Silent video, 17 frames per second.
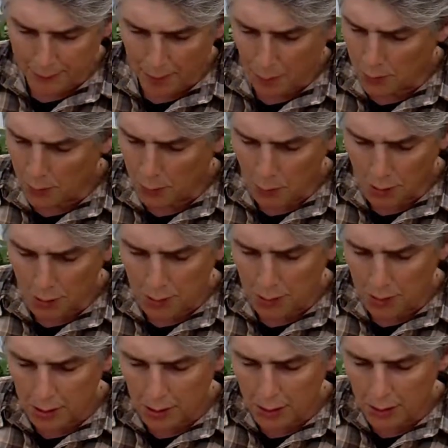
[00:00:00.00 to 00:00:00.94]
No, what
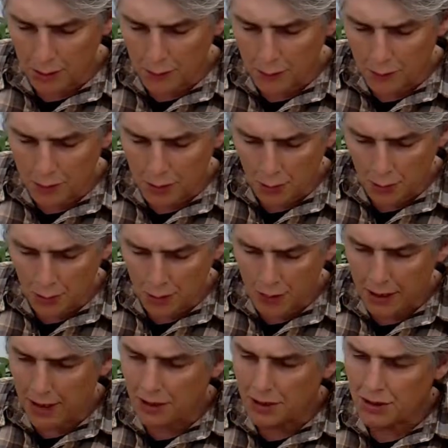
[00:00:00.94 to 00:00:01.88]
you can so
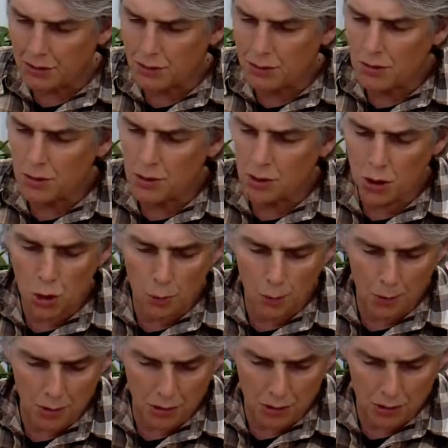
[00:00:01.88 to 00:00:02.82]
these
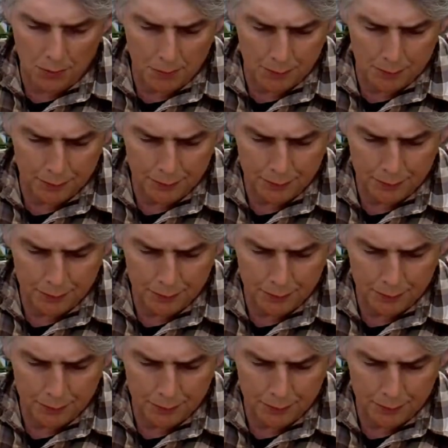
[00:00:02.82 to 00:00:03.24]
tubers,